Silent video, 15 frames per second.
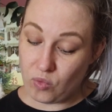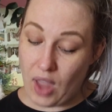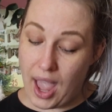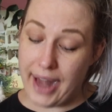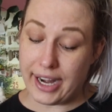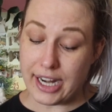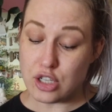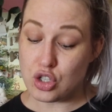
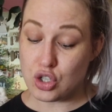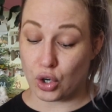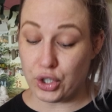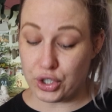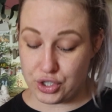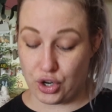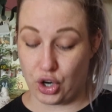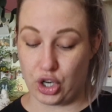And I
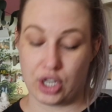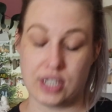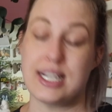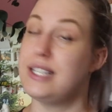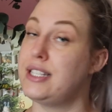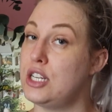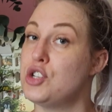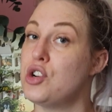don't know, because
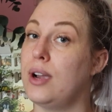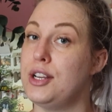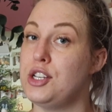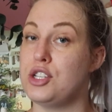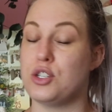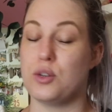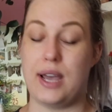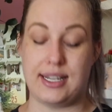I did try and
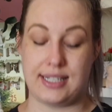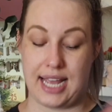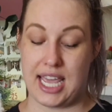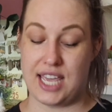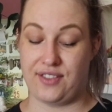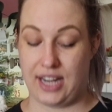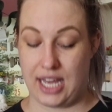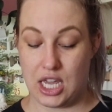just do it as
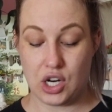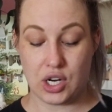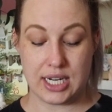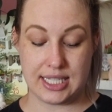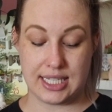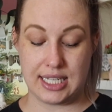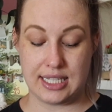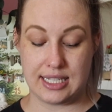even
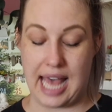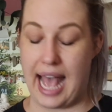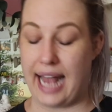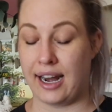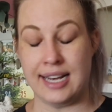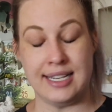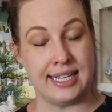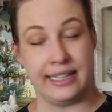increases,
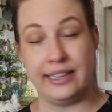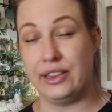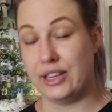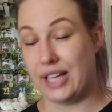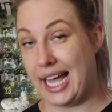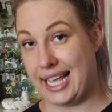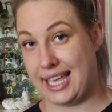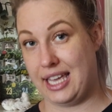and I didn't
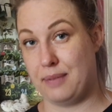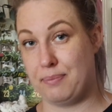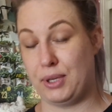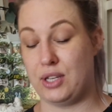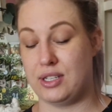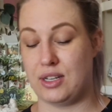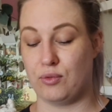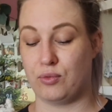like it
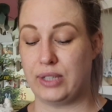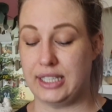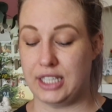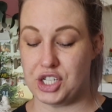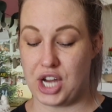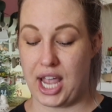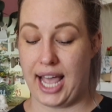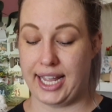because it
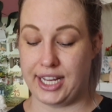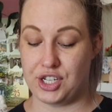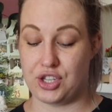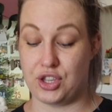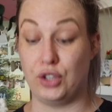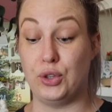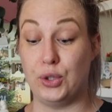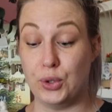really
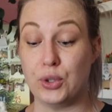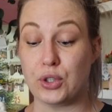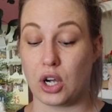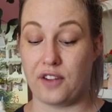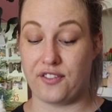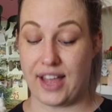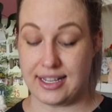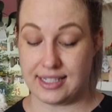changed the look
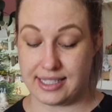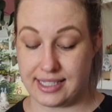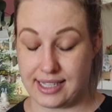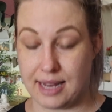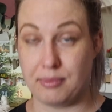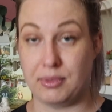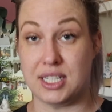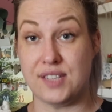of that
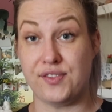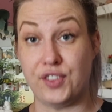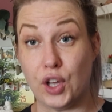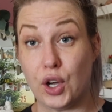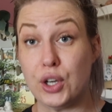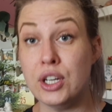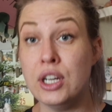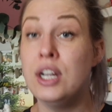seamless
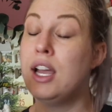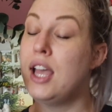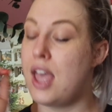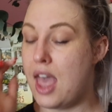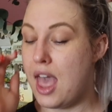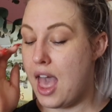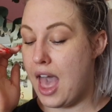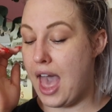flow.
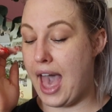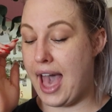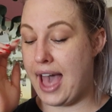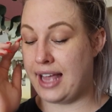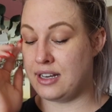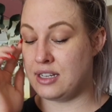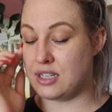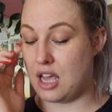
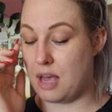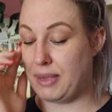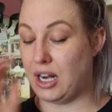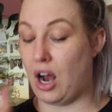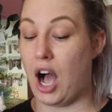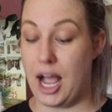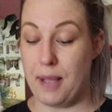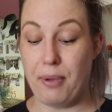And I mean,
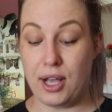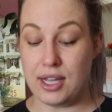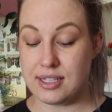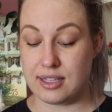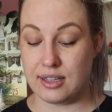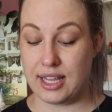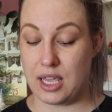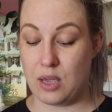I
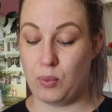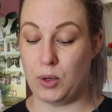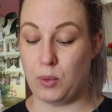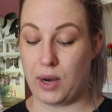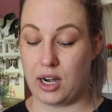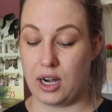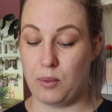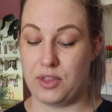personally would
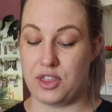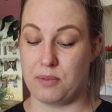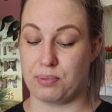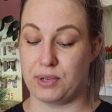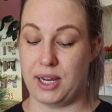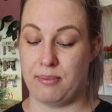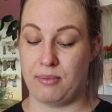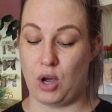wear it with the
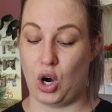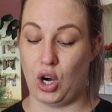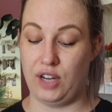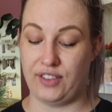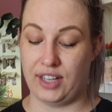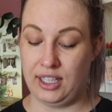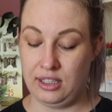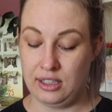brim
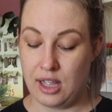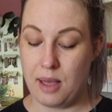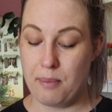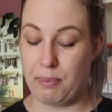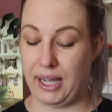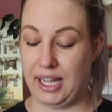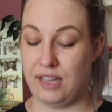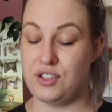over,
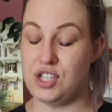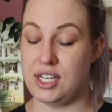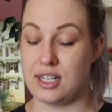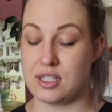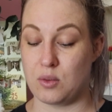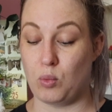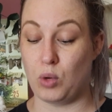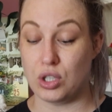but if she
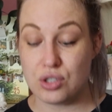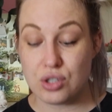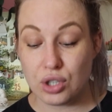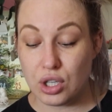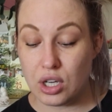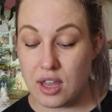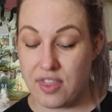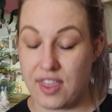doesn't want
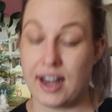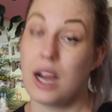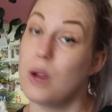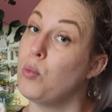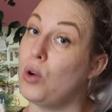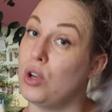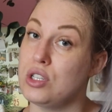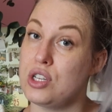to, then I
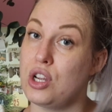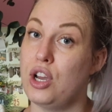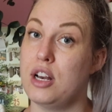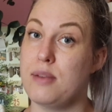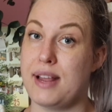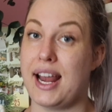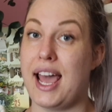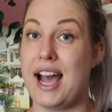want her
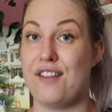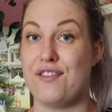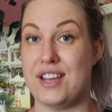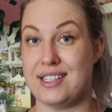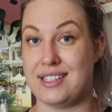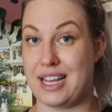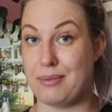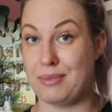to be able to have
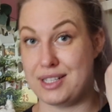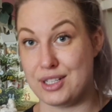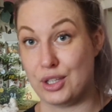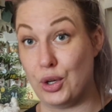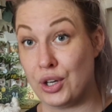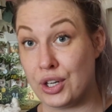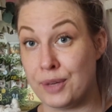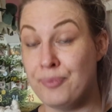that seamless
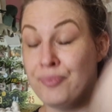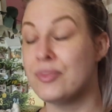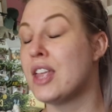look.